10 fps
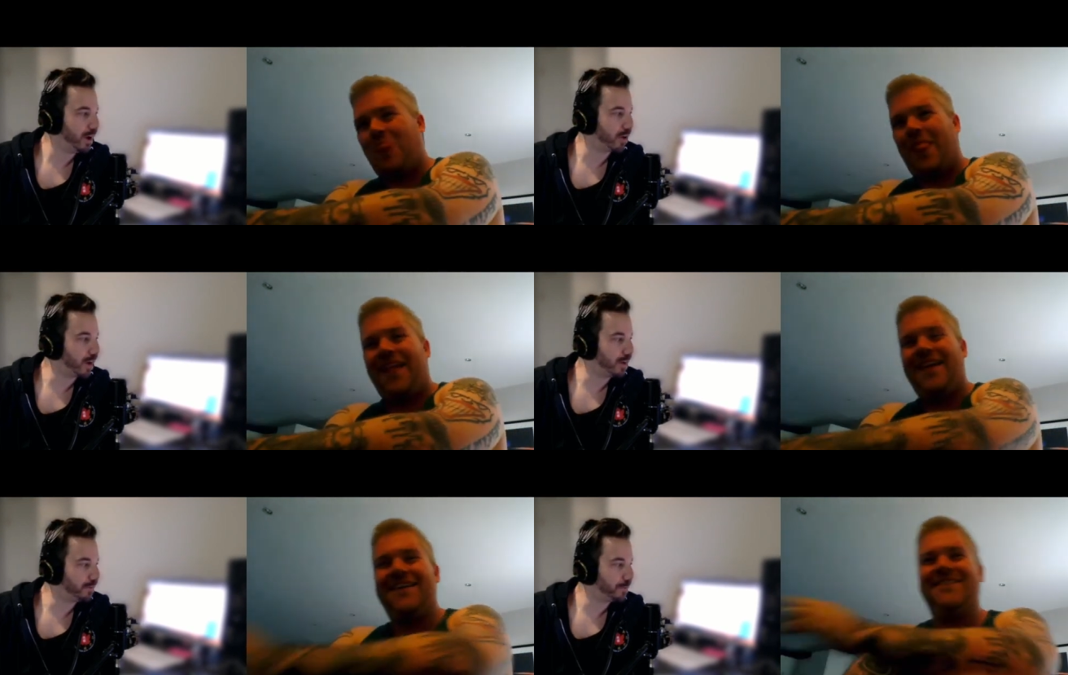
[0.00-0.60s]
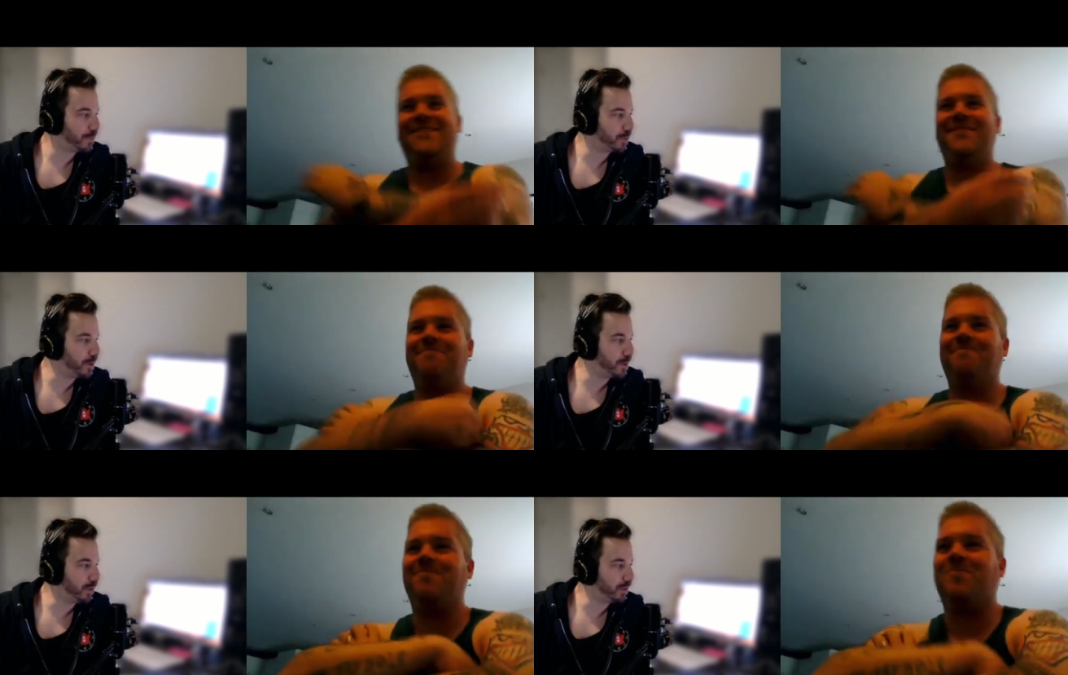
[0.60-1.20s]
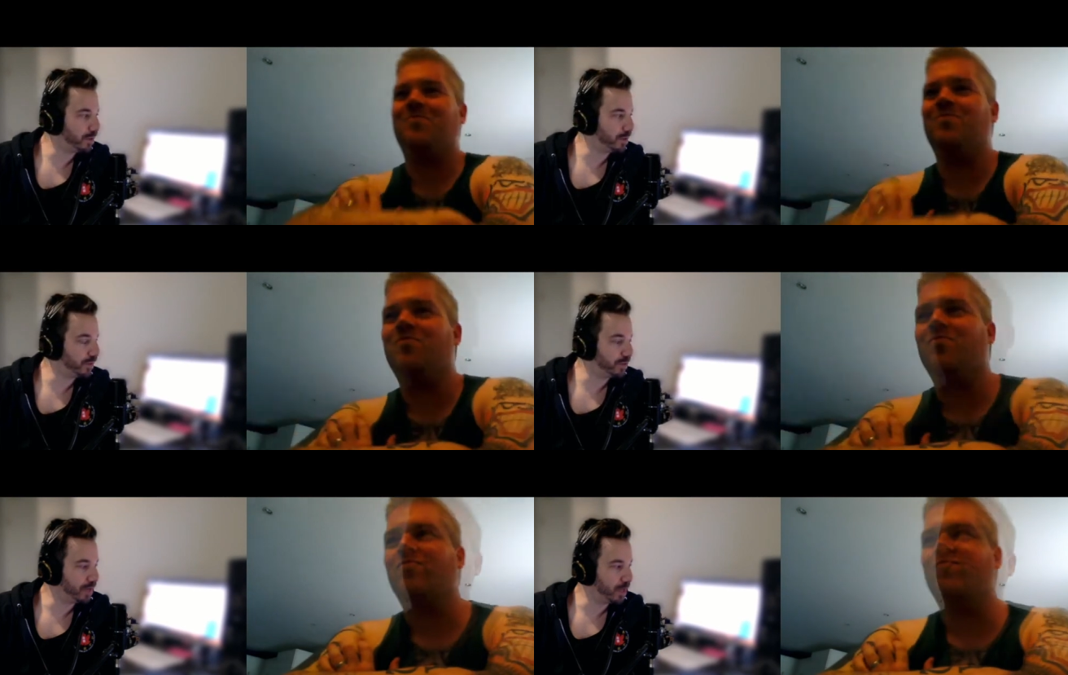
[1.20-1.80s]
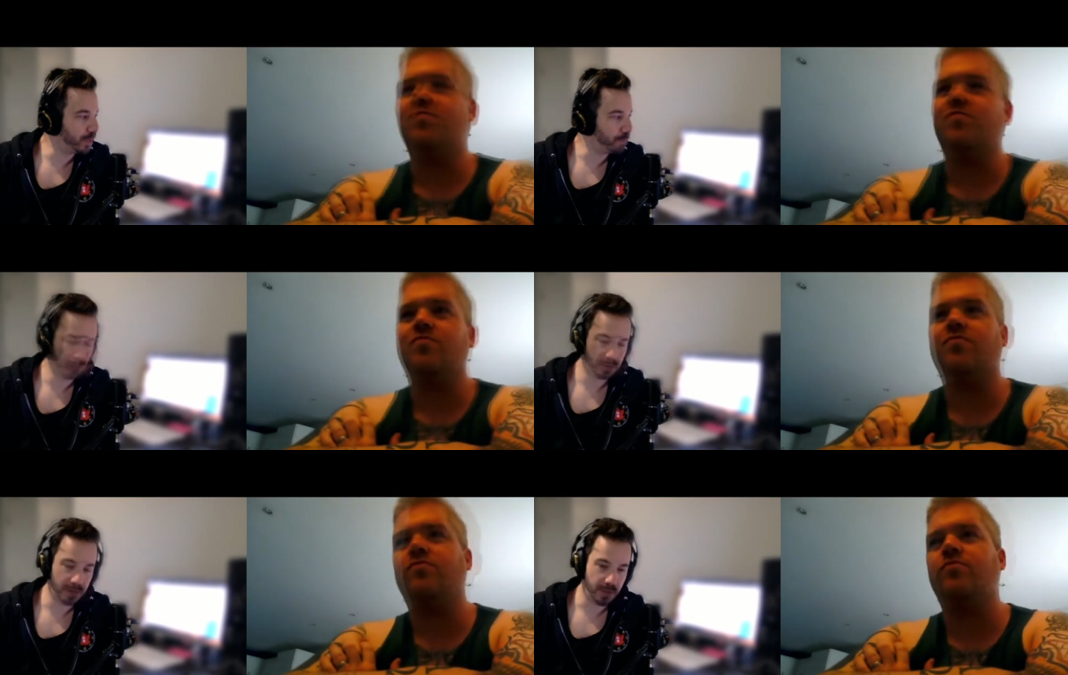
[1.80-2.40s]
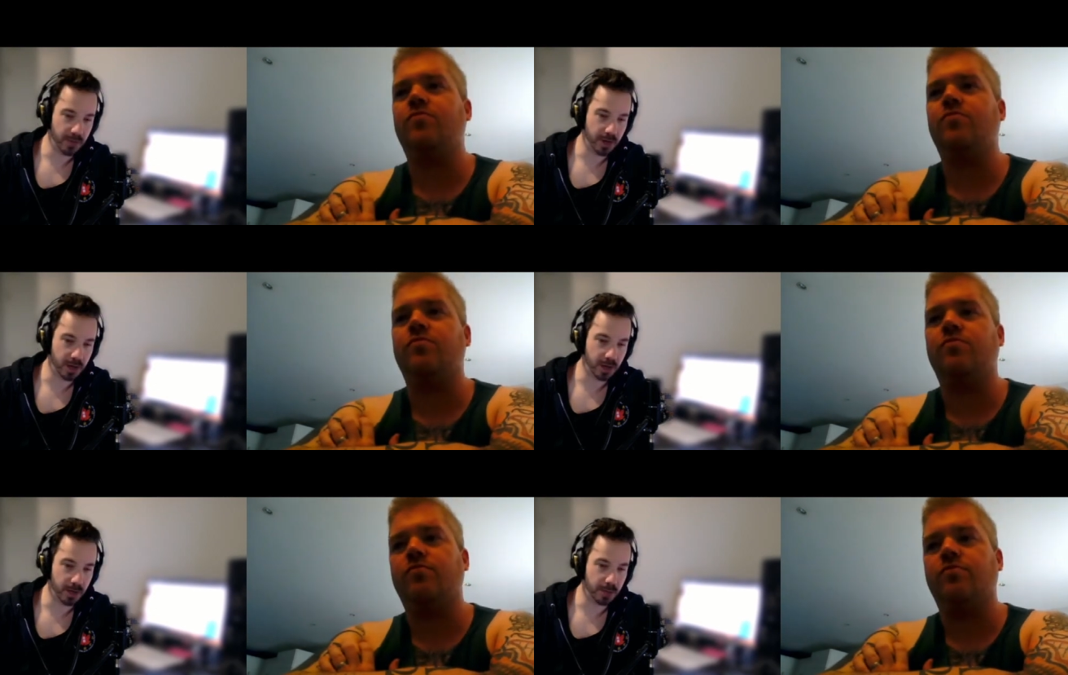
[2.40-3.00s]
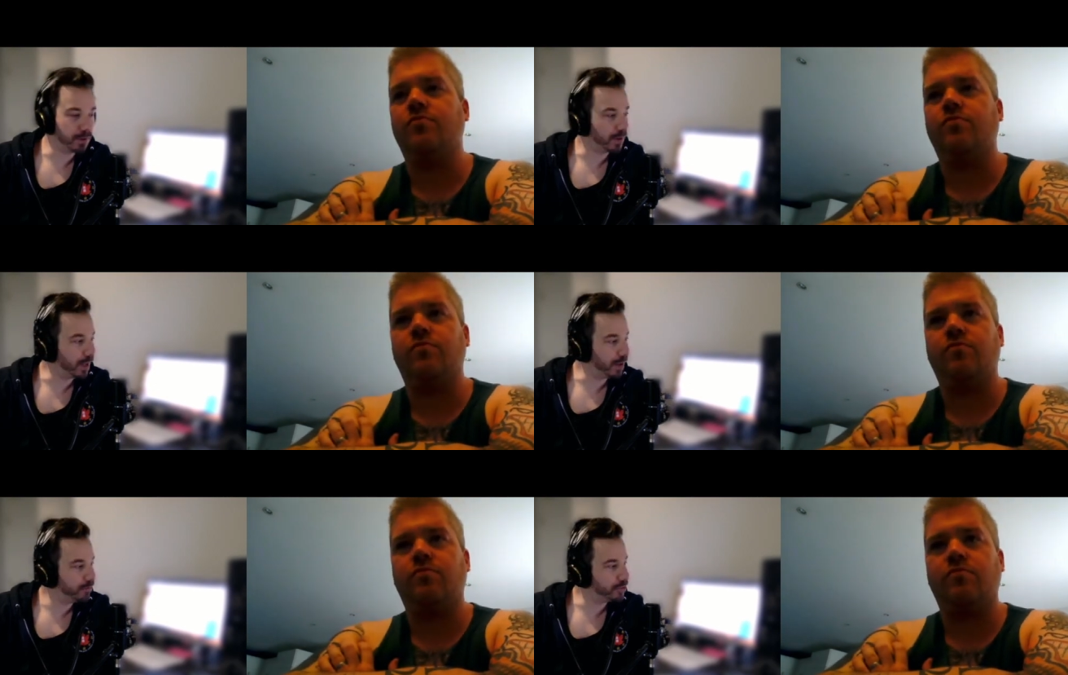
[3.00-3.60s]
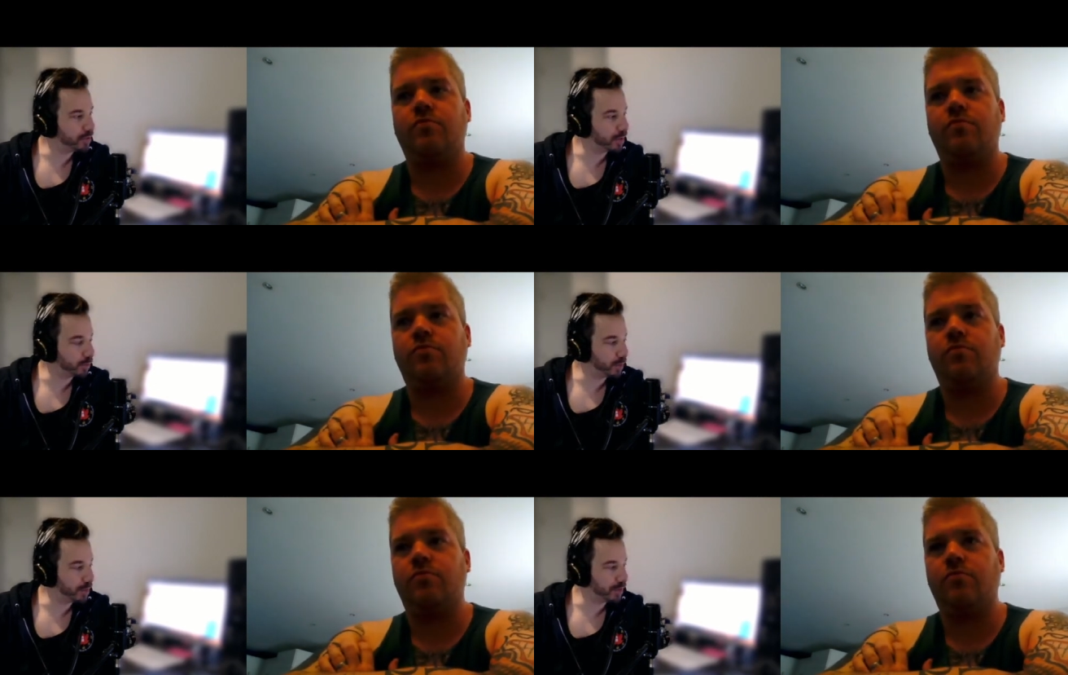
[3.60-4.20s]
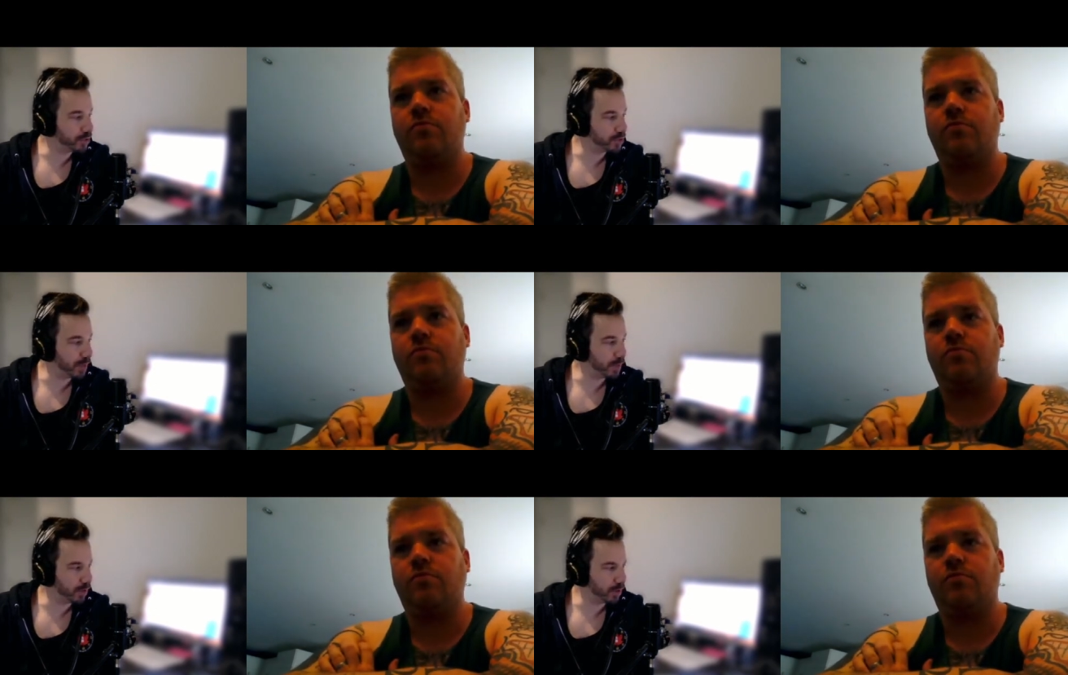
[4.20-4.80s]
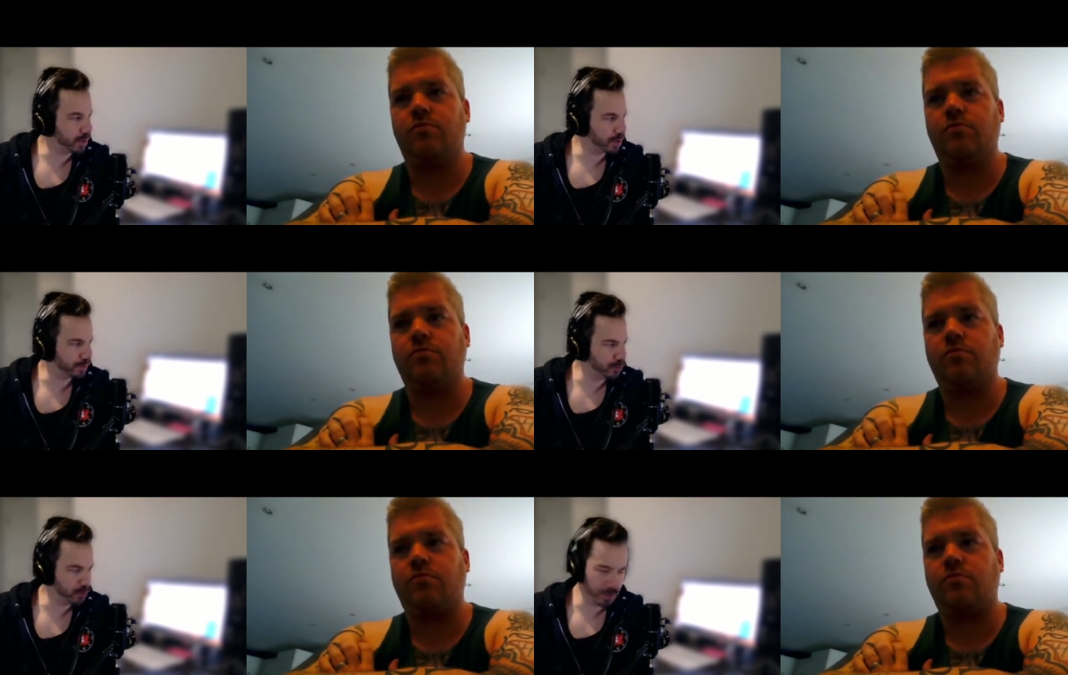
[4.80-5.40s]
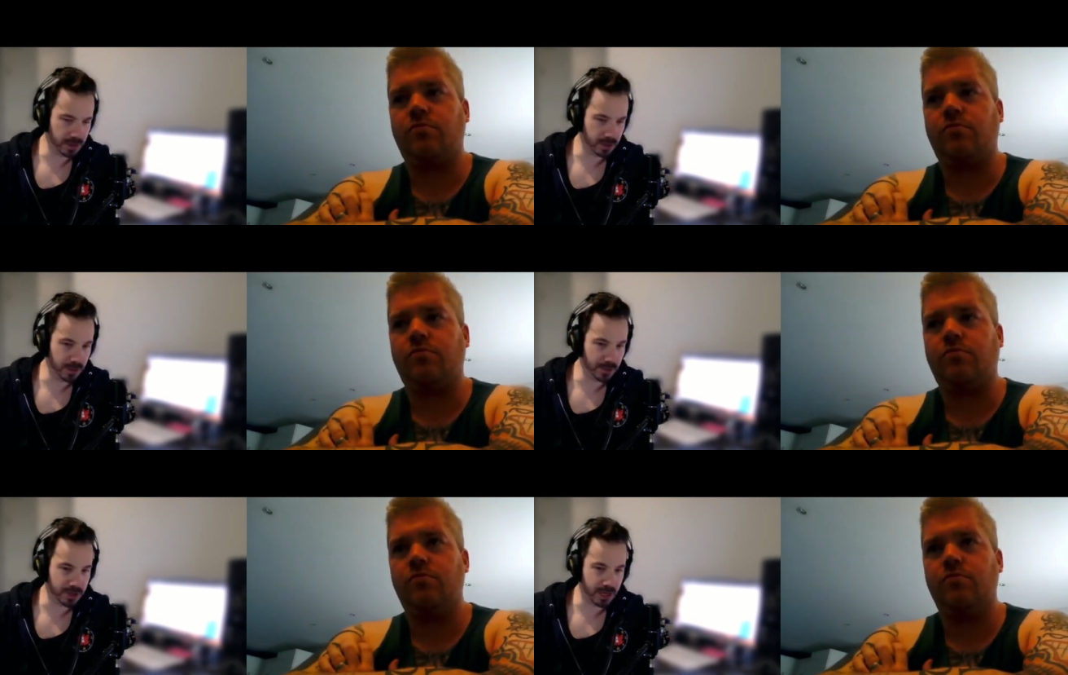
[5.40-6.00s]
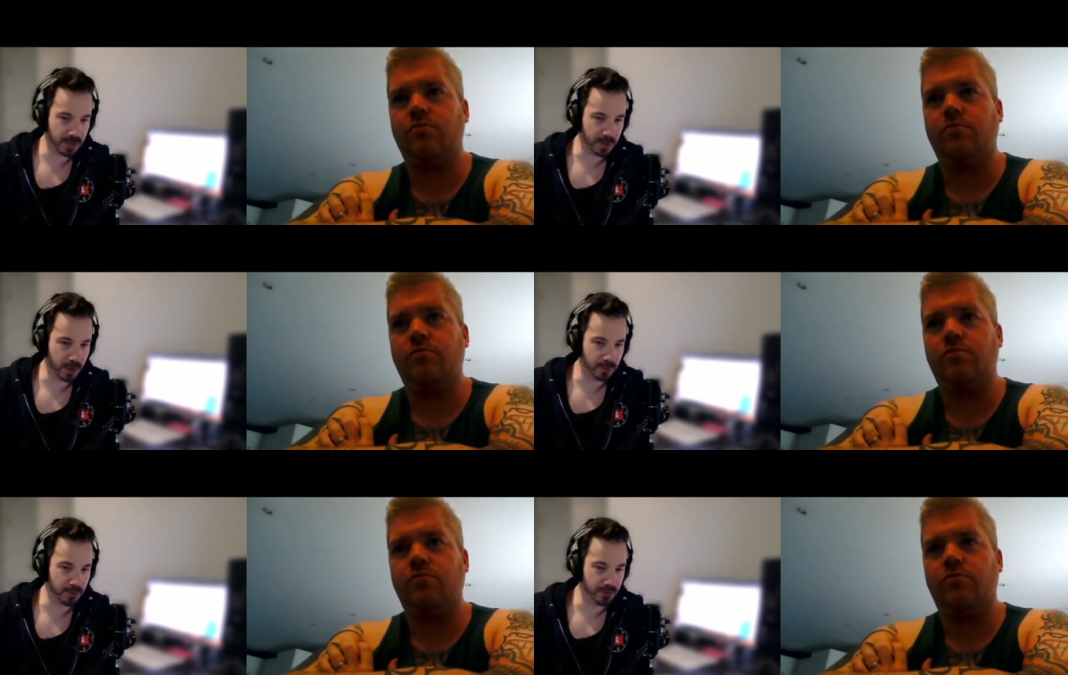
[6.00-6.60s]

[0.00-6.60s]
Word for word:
Speaker 1: right. So anybody who's still listening in, today we got caught up on life, which you got to witness. We chatted about kung fu momentarily. We chatted about moving to